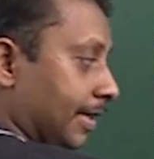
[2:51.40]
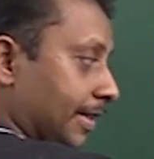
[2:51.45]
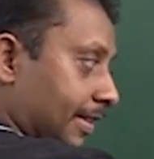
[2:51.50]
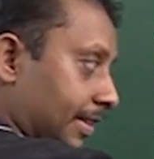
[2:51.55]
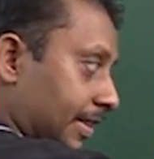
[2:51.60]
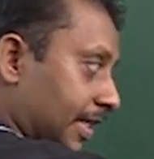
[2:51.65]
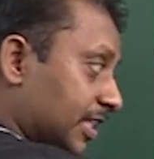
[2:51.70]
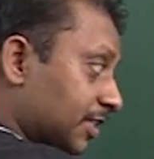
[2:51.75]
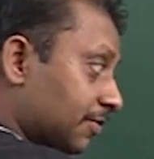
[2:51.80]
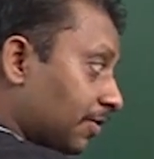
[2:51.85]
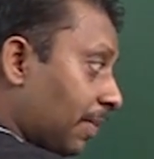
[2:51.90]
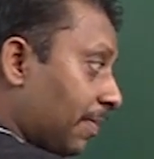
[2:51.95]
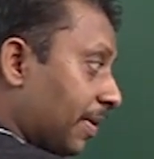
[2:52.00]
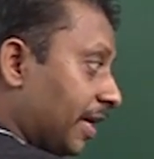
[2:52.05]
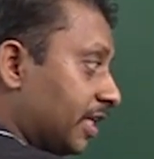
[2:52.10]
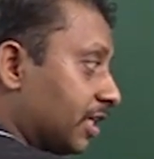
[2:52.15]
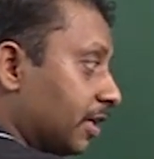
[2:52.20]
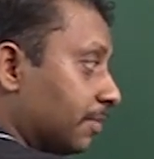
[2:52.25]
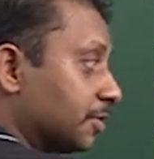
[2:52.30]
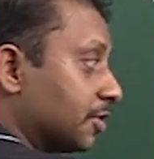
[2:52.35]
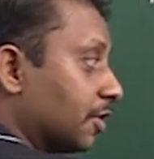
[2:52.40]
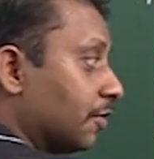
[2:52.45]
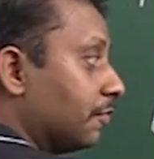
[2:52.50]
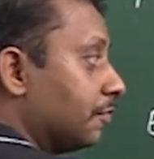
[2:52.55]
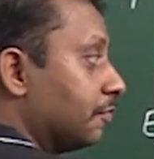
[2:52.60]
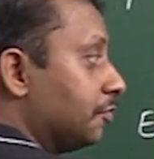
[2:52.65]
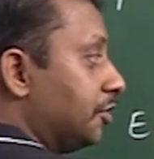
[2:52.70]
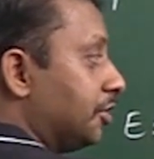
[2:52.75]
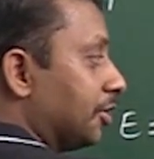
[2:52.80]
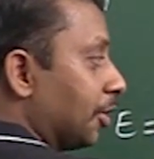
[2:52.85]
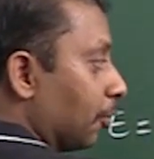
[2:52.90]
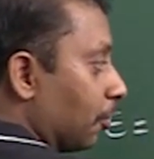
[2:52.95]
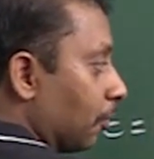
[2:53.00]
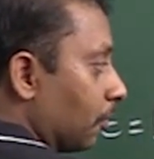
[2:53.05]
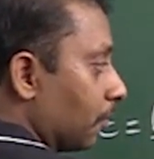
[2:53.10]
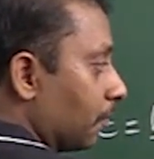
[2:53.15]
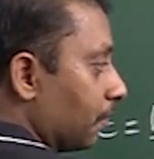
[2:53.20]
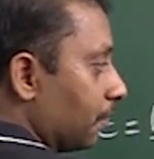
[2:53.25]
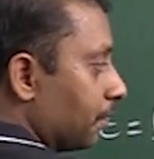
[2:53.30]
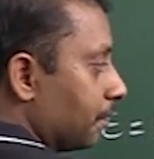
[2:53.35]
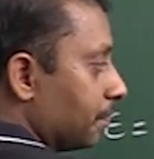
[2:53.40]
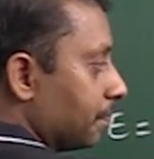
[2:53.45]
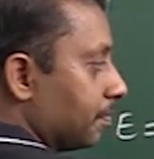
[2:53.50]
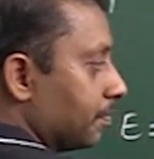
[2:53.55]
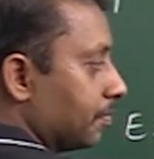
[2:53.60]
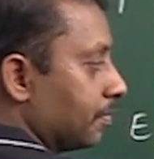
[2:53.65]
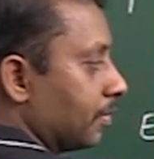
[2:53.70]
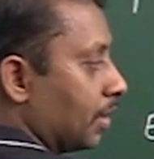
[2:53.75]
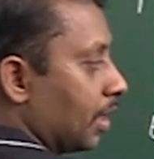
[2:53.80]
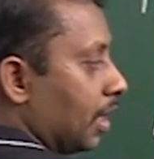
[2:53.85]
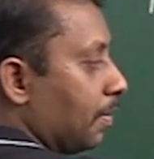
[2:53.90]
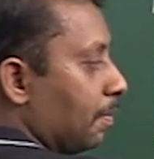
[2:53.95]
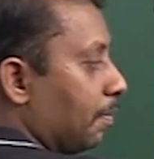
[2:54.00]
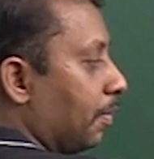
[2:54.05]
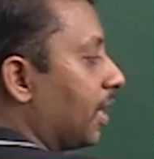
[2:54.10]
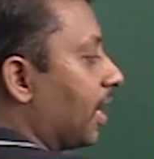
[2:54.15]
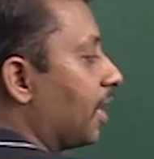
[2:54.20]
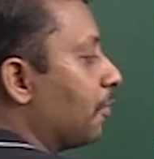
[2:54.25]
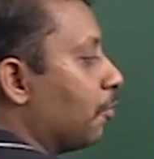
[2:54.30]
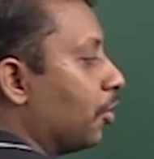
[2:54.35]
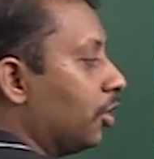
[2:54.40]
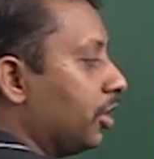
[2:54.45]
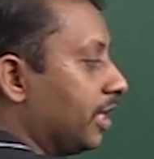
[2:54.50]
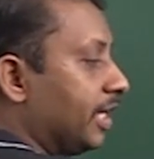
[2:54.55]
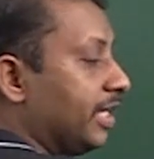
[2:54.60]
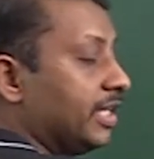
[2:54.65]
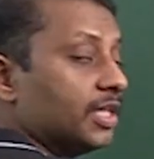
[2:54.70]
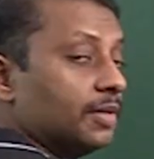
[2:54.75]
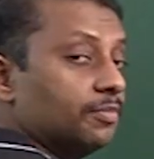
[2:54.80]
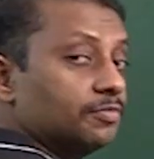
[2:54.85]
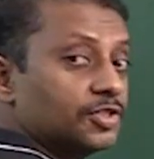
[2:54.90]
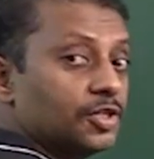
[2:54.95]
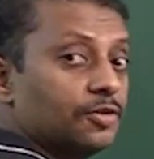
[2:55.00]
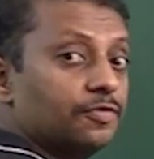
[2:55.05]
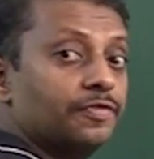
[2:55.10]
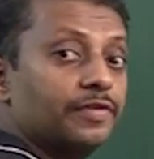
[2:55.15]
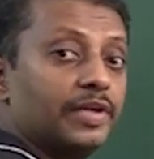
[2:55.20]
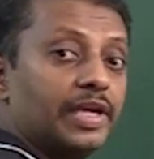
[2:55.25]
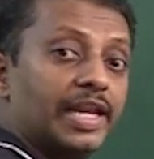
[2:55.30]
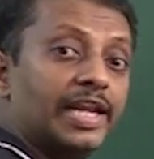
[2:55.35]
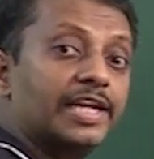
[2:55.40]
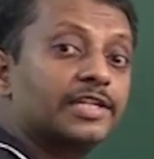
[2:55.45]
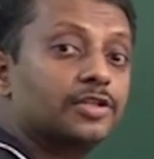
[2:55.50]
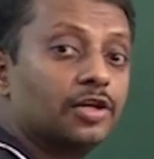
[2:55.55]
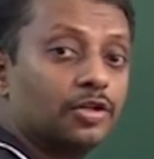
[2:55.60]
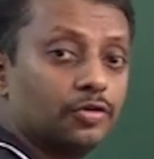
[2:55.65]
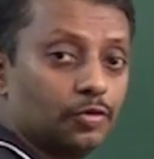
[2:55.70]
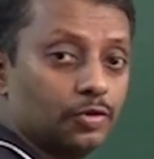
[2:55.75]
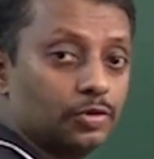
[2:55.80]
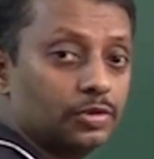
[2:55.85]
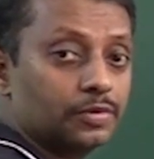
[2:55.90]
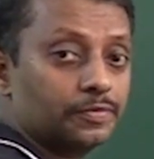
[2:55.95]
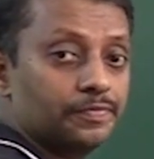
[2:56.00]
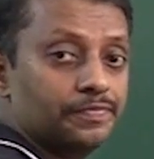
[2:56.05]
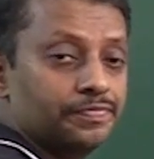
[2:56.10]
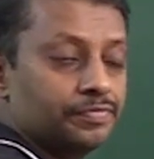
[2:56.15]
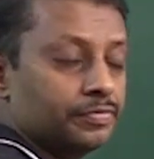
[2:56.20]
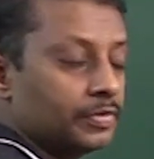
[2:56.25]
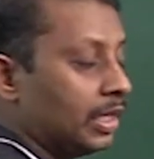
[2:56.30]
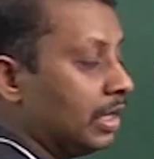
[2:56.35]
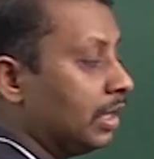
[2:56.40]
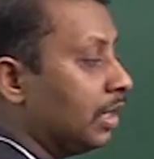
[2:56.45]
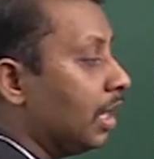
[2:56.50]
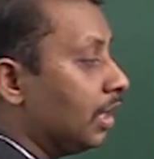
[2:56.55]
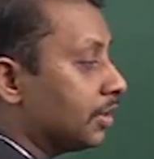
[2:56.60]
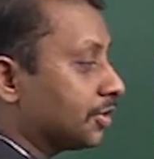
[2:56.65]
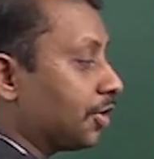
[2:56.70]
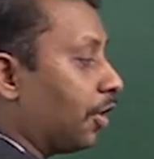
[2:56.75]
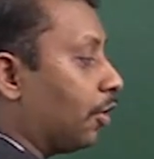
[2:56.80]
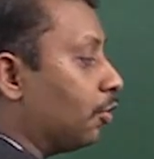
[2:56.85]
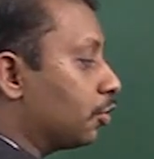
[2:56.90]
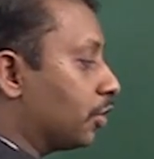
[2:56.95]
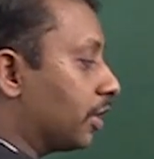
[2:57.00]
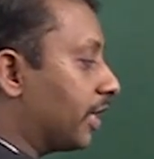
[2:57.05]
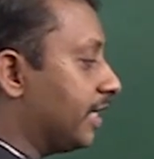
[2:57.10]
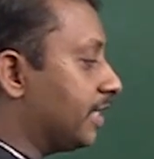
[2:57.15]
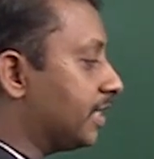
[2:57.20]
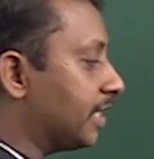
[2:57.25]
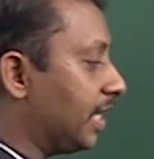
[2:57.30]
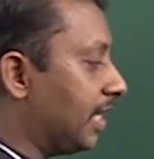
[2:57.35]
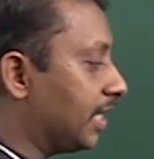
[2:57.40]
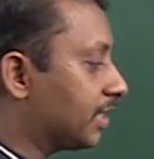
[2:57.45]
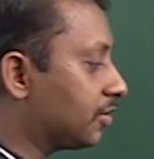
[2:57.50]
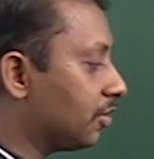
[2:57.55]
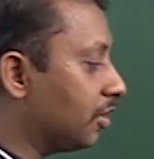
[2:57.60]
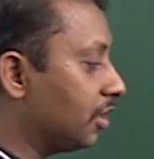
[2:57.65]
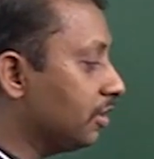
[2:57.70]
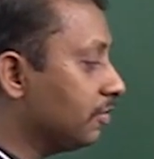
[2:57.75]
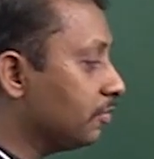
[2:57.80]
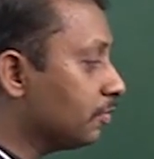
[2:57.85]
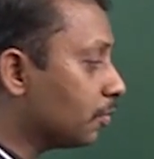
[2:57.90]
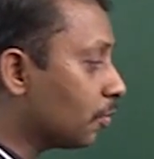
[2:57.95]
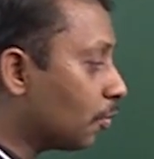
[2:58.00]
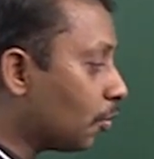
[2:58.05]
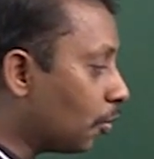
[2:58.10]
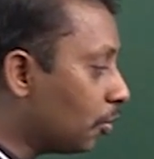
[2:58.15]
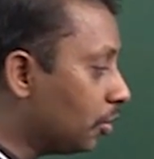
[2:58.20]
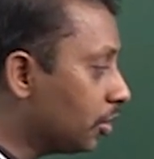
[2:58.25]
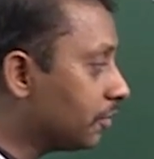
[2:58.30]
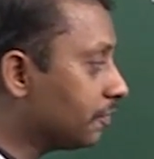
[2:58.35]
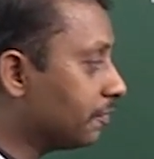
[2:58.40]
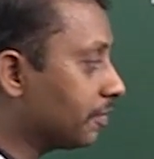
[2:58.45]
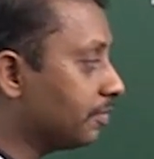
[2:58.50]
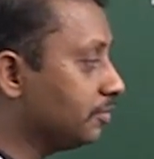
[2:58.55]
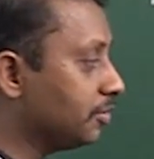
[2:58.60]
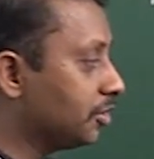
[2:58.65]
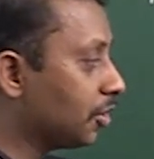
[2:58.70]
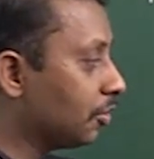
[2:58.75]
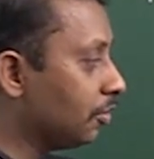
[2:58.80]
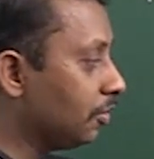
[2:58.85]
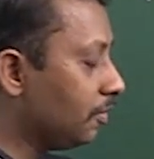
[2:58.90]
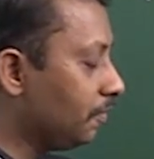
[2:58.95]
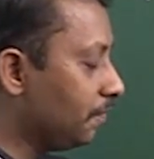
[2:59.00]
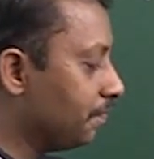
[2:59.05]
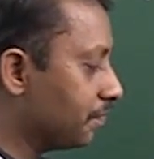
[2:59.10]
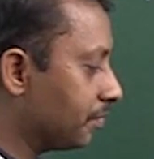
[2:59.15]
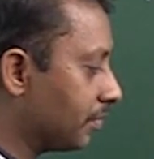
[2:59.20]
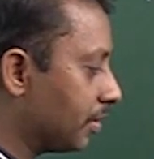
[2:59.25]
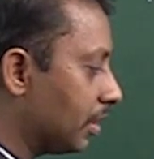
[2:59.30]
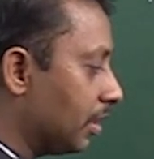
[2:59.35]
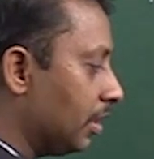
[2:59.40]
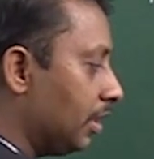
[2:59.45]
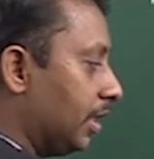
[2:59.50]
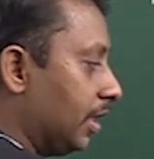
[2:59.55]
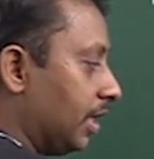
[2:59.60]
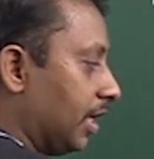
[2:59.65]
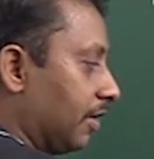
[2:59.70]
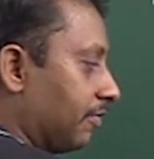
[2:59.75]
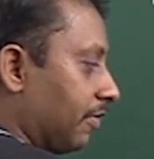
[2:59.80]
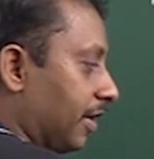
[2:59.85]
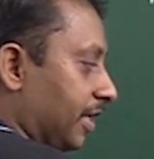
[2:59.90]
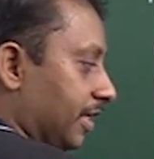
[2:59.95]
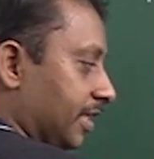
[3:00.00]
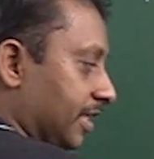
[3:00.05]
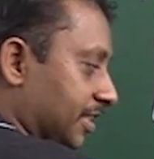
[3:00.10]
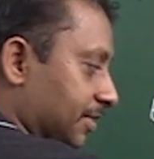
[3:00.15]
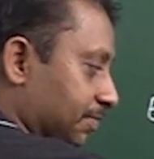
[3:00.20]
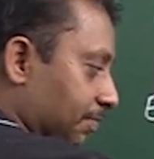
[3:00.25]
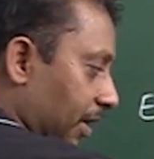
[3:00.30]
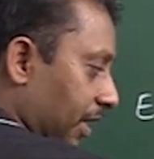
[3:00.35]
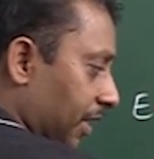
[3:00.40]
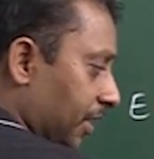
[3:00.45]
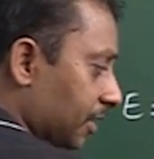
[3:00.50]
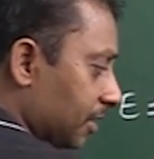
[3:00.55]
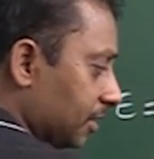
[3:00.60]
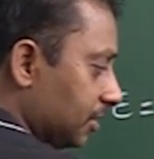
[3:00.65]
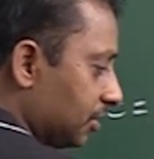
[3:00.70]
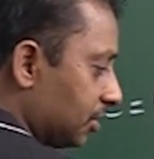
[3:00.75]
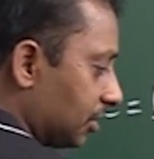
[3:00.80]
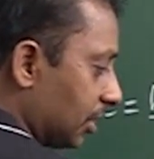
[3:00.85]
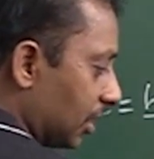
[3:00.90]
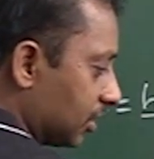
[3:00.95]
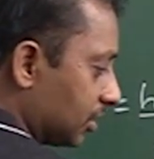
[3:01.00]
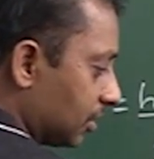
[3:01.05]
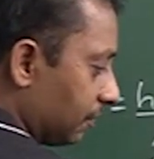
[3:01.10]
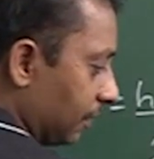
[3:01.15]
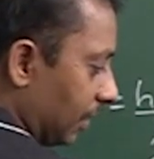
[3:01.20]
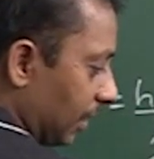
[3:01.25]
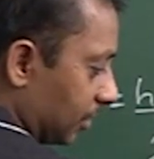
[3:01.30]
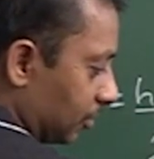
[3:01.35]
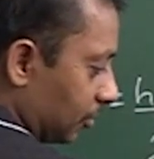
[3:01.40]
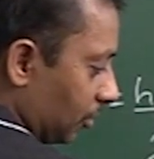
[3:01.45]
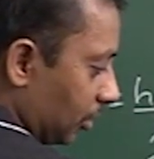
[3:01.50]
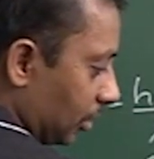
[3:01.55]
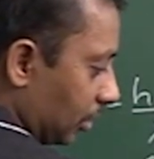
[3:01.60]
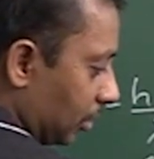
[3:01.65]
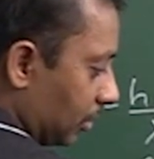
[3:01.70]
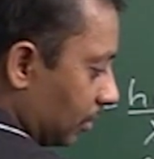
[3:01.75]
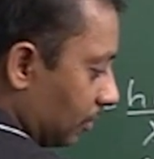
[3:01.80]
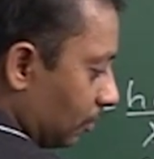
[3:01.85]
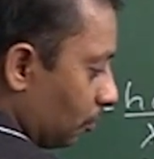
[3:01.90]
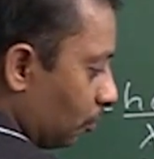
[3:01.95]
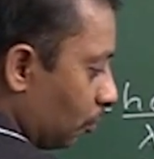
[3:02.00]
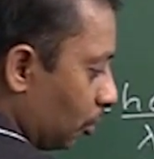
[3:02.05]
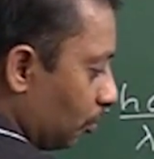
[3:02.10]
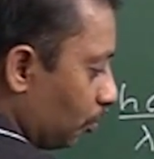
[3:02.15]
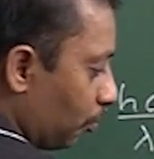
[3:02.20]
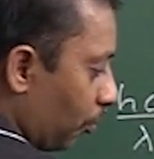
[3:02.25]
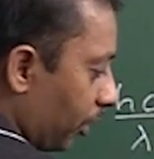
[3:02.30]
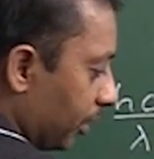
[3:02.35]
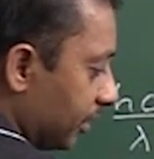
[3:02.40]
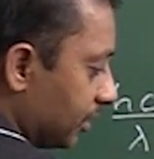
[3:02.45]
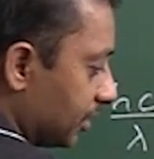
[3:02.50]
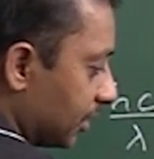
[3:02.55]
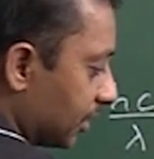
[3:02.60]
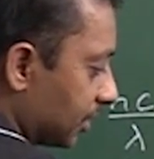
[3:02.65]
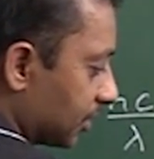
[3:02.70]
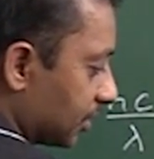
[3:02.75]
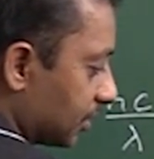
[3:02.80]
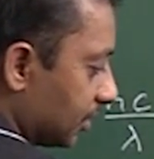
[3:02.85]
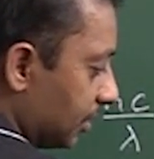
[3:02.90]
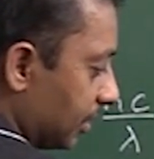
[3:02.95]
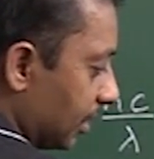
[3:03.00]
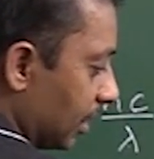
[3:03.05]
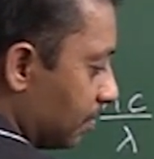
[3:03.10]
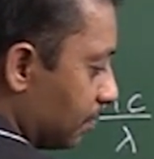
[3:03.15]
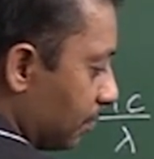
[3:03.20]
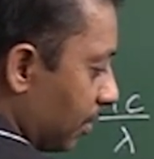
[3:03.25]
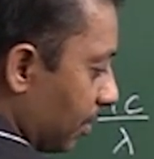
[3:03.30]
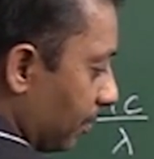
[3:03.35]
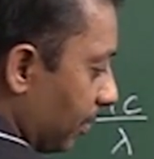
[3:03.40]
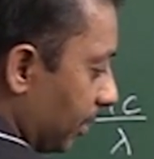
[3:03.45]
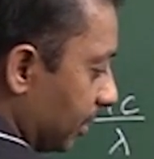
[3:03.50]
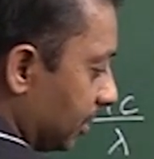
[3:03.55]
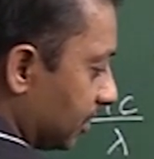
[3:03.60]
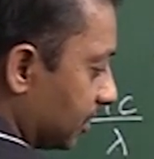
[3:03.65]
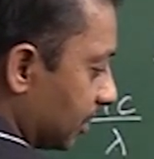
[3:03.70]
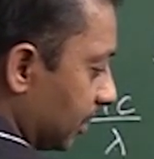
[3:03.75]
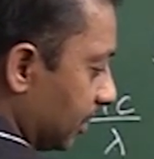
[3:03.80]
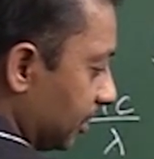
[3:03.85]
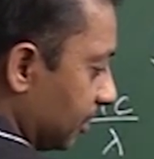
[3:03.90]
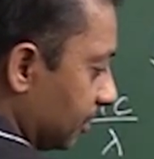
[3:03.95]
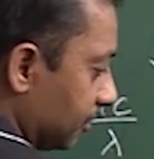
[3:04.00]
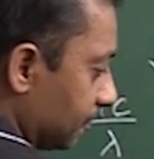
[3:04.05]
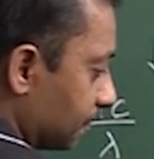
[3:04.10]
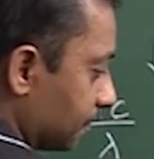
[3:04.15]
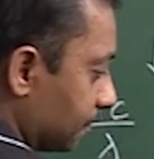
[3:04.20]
This will be in terms of joule. But I want in terms of electron volt. So how to get electron volt from joule? Divide this by charge of electron, 1.6 10 power minus 19.